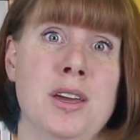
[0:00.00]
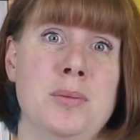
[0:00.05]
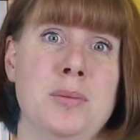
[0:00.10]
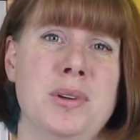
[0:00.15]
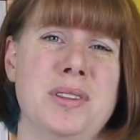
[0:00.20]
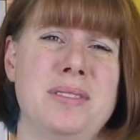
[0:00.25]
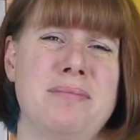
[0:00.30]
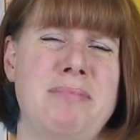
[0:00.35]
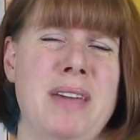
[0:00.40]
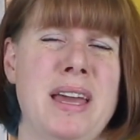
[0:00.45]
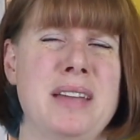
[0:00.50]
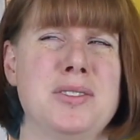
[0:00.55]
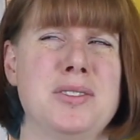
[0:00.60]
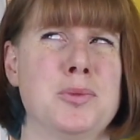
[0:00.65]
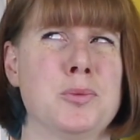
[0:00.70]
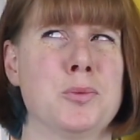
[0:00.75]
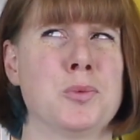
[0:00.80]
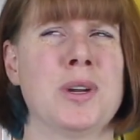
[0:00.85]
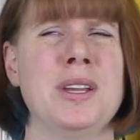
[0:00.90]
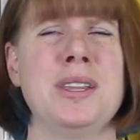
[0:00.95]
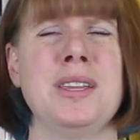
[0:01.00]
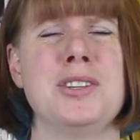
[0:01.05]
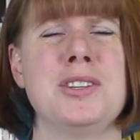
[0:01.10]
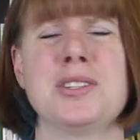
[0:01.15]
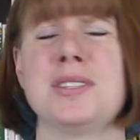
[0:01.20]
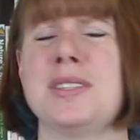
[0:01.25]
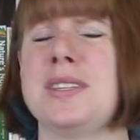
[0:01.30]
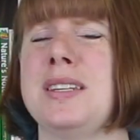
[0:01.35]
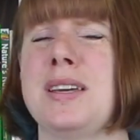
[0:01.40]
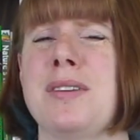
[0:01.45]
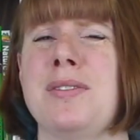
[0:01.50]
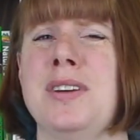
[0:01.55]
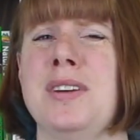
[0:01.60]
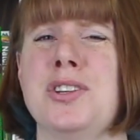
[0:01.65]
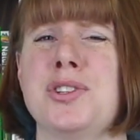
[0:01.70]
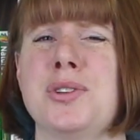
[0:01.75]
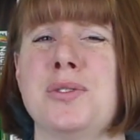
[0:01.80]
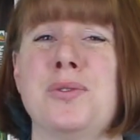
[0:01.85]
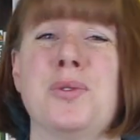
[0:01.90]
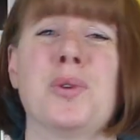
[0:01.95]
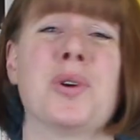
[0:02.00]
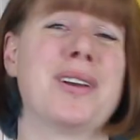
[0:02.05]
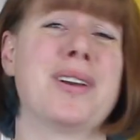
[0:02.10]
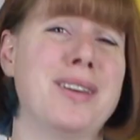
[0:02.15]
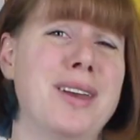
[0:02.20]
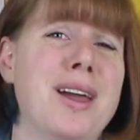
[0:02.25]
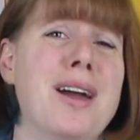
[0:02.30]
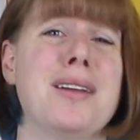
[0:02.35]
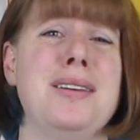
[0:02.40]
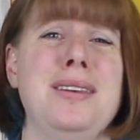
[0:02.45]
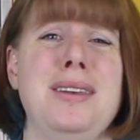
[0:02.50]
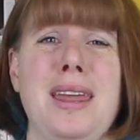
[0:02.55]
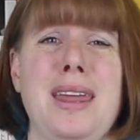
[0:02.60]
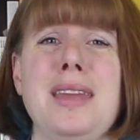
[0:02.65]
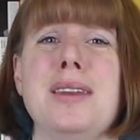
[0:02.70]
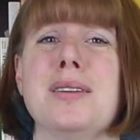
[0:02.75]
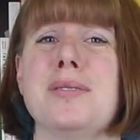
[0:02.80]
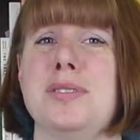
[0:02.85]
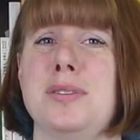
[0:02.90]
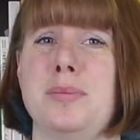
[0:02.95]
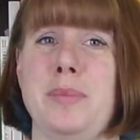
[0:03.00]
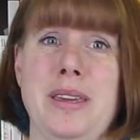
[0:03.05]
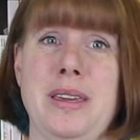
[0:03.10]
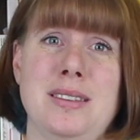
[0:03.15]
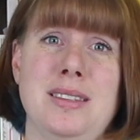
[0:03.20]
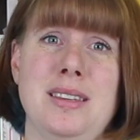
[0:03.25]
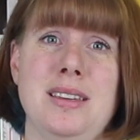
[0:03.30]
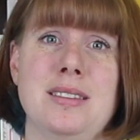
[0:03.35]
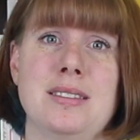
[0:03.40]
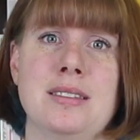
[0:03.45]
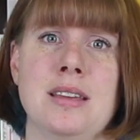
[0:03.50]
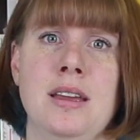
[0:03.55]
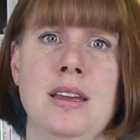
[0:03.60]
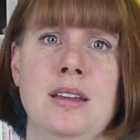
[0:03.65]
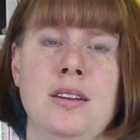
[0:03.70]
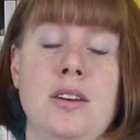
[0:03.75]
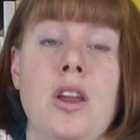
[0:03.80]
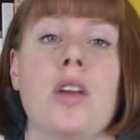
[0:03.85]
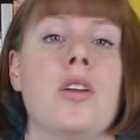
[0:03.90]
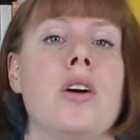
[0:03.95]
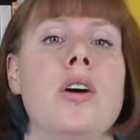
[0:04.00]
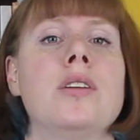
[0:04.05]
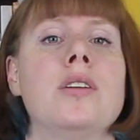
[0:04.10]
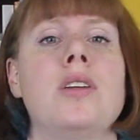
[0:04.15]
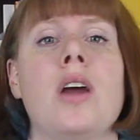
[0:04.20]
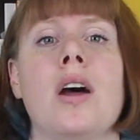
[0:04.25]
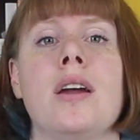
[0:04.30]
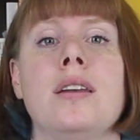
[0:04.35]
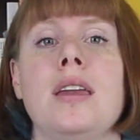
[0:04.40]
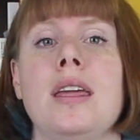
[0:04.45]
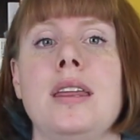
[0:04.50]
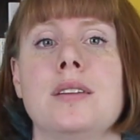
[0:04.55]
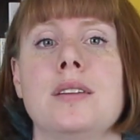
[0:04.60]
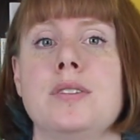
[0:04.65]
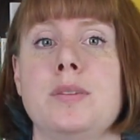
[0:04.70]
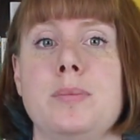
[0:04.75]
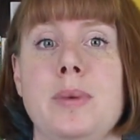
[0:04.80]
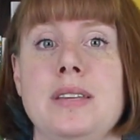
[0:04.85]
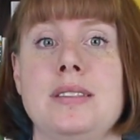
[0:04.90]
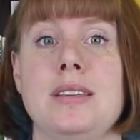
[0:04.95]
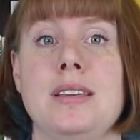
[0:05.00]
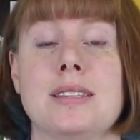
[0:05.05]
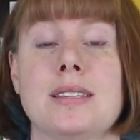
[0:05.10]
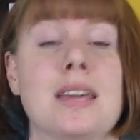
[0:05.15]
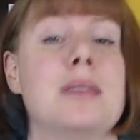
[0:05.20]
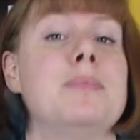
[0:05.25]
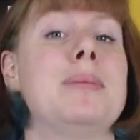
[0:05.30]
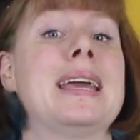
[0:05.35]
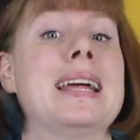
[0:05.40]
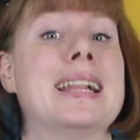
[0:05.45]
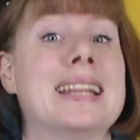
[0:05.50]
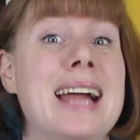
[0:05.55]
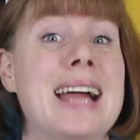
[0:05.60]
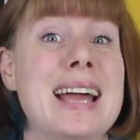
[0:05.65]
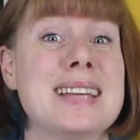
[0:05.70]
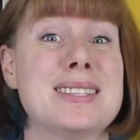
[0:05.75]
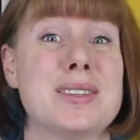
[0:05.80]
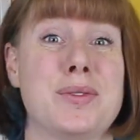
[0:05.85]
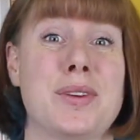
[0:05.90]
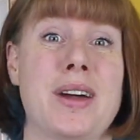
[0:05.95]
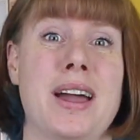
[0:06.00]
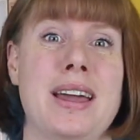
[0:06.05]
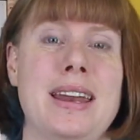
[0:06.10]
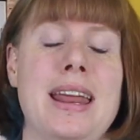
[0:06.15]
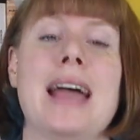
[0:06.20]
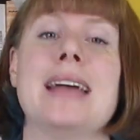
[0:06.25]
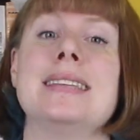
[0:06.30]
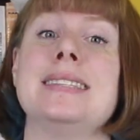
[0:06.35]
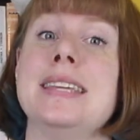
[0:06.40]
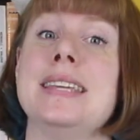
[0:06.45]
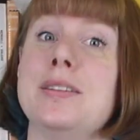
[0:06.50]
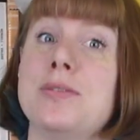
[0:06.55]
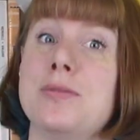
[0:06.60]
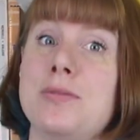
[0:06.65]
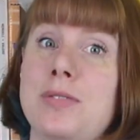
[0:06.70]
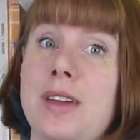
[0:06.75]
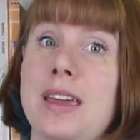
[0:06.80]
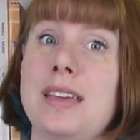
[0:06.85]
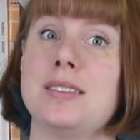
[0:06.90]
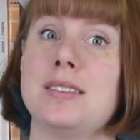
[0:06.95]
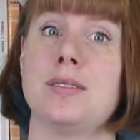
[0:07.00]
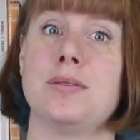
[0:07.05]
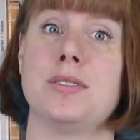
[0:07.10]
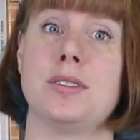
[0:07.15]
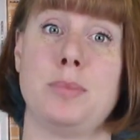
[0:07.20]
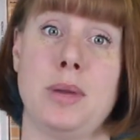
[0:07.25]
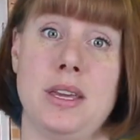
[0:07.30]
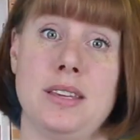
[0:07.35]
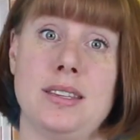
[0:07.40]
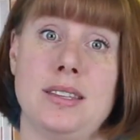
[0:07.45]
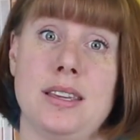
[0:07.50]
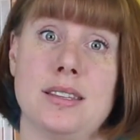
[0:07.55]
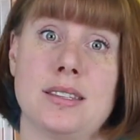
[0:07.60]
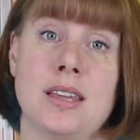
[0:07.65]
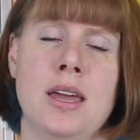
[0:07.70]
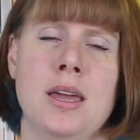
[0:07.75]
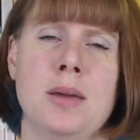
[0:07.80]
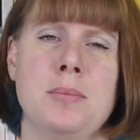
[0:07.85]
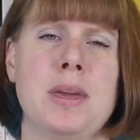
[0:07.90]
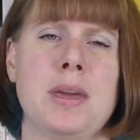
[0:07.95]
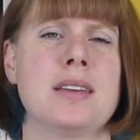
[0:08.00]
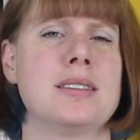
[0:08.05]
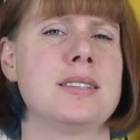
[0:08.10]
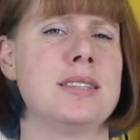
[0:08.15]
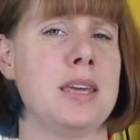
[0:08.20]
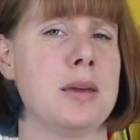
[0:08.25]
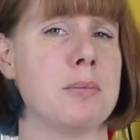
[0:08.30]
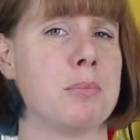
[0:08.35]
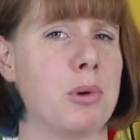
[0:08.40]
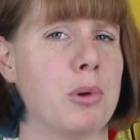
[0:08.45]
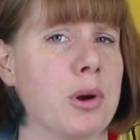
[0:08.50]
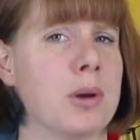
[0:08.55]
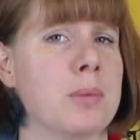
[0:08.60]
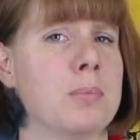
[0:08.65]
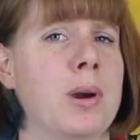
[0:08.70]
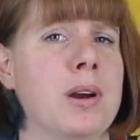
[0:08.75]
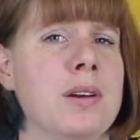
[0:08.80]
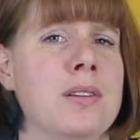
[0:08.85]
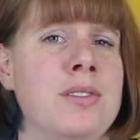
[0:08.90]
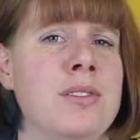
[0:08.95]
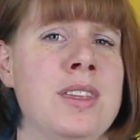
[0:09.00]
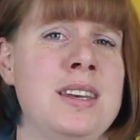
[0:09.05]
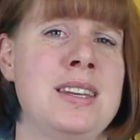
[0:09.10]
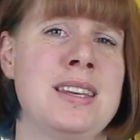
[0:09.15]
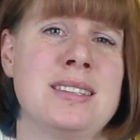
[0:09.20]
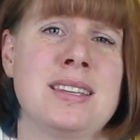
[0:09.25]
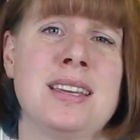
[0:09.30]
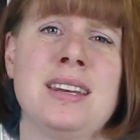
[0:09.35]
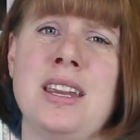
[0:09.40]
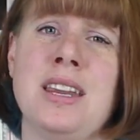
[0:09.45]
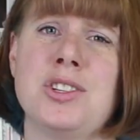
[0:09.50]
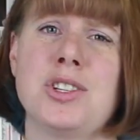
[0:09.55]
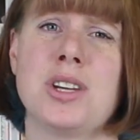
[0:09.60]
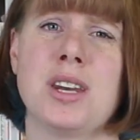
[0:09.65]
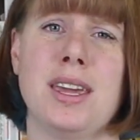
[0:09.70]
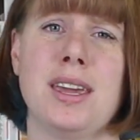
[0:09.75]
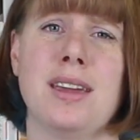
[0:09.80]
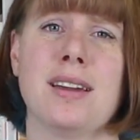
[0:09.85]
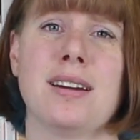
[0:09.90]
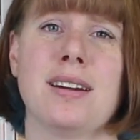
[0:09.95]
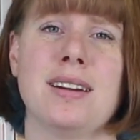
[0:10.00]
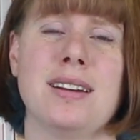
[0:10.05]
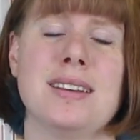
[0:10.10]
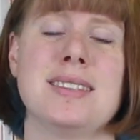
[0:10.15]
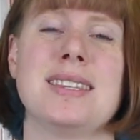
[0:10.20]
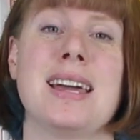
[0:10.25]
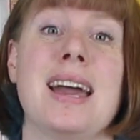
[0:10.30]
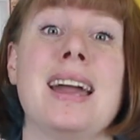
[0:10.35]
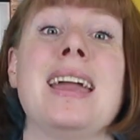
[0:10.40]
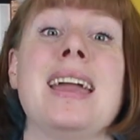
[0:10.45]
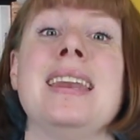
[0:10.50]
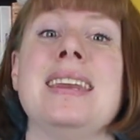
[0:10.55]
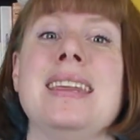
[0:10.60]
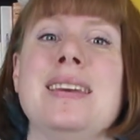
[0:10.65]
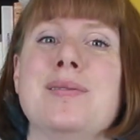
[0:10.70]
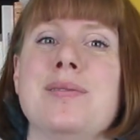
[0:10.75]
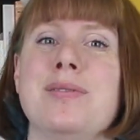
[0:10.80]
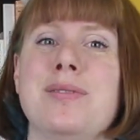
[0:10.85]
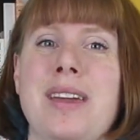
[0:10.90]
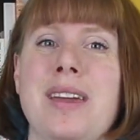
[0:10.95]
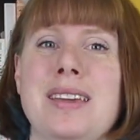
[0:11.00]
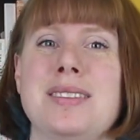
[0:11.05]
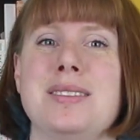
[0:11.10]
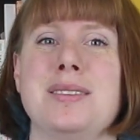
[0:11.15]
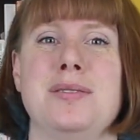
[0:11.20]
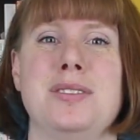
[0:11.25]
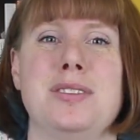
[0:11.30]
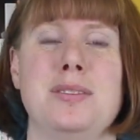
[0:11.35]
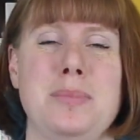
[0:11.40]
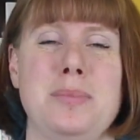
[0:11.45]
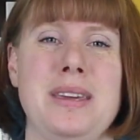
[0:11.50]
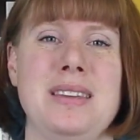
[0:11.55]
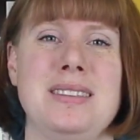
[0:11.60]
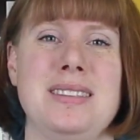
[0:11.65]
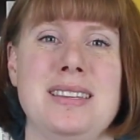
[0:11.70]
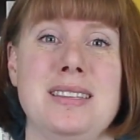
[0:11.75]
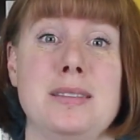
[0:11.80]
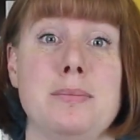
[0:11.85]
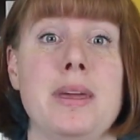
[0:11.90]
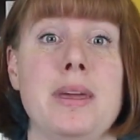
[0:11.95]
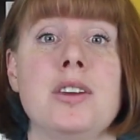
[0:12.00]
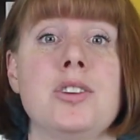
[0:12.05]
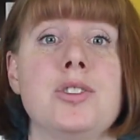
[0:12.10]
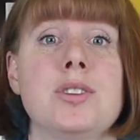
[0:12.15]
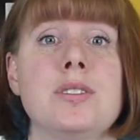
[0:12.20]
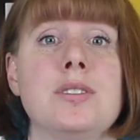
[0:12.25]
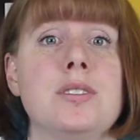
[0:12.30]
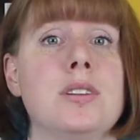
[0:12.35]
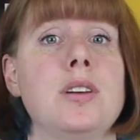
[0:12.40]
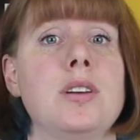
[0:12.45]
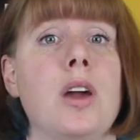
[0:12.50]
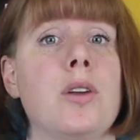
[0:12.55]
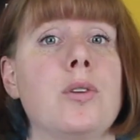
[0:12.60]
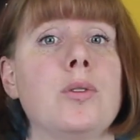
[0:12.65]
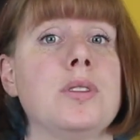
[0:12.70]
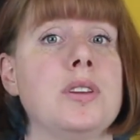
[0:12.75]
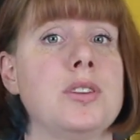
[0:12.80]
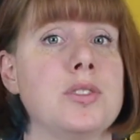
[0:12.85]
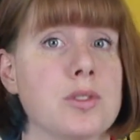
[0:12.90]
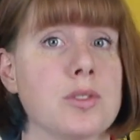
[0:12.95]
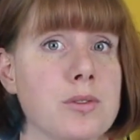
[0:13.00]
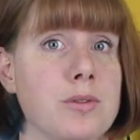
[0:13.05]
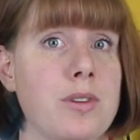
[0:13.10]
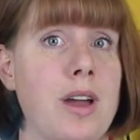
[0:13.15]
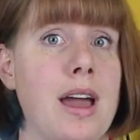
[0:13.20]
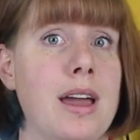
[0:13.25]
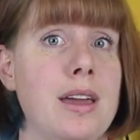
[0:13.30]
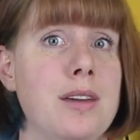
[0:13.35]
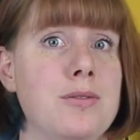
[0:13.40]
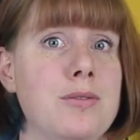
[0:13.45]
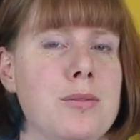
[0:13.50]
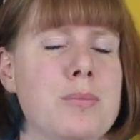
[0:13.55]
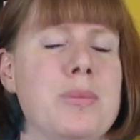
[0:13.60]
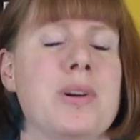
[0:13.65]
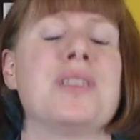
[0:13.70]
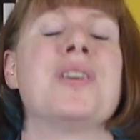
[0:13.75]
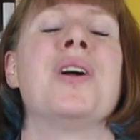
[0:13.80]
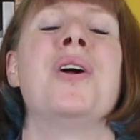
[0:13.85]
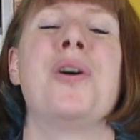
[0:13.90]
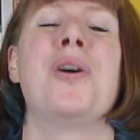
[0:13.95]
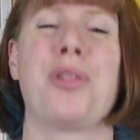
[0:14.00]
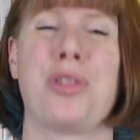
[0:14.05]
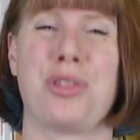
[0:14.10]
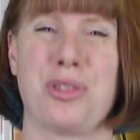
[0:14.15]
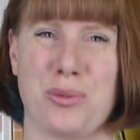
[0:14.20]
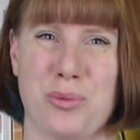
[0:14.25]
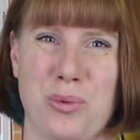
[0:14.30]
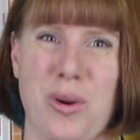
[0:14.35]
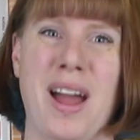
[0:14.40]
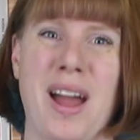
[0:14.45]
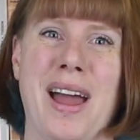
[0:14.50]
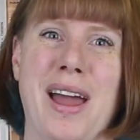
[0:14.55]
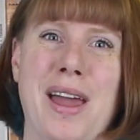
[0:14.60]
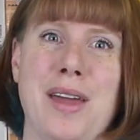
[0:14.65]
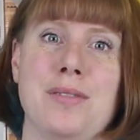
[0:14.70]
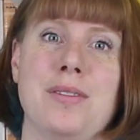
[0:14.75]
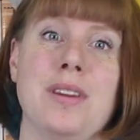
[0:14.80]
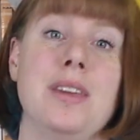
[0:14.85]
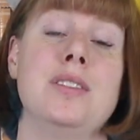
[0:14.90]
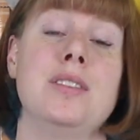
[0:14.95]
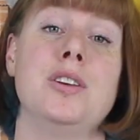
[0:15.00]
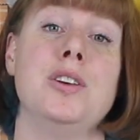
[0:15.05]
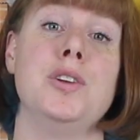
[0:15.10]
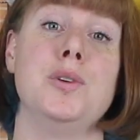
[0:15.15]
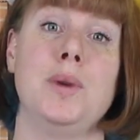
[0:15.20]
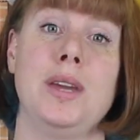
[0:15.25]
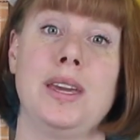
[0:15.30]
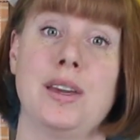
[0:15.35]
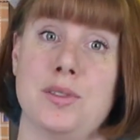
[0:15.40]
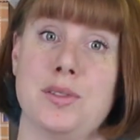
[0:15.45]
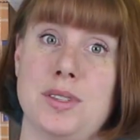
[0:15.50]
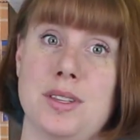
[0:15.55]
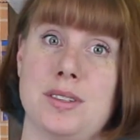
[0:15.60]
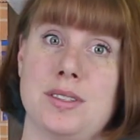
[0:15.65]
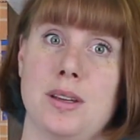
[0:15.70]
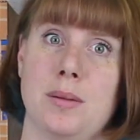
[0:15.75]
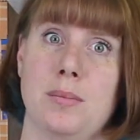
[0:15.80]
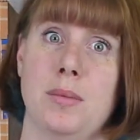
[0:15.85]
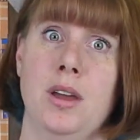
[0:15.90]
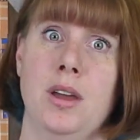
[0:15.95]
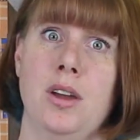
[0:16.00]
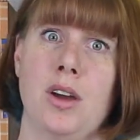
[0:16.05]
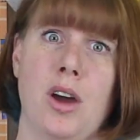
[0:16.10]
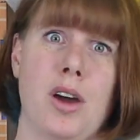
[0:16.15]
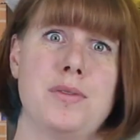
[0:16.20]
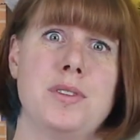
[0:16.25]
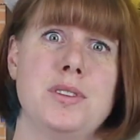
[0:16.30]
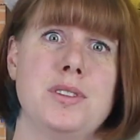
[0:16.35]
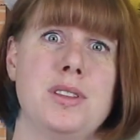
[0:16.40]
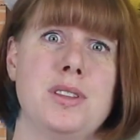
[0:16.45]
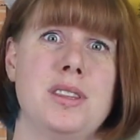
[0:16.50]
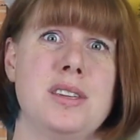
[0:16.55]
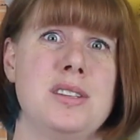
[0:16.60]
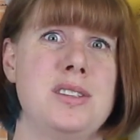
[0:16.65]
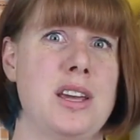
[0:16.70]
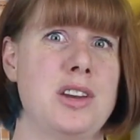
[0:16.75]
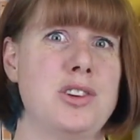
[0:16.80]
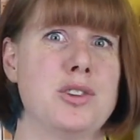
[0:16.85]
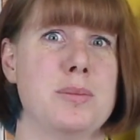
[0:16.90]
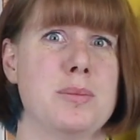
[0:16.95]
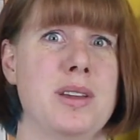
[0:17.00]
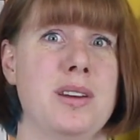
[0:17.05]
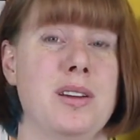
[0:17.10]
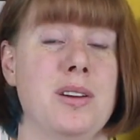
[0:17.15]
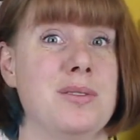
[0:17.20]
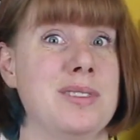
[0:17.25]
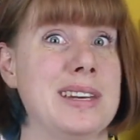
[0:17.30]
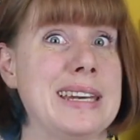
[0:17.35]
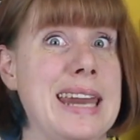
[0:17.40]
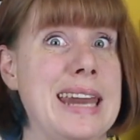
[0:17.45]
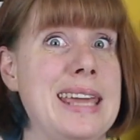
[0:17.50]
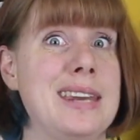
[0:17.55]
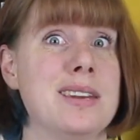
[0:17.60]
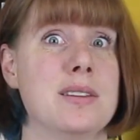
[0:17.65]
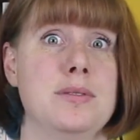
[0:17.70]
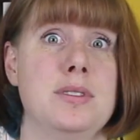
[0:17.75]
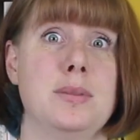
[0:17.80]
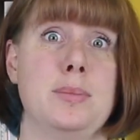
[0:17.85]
But that's really just the definition for non-native species. Not all non-native species can be classified as invasive species, because the important part of the designation here is that an invasive species manages to not only survive, but thrive in the new ecosystem, often to the detriment of native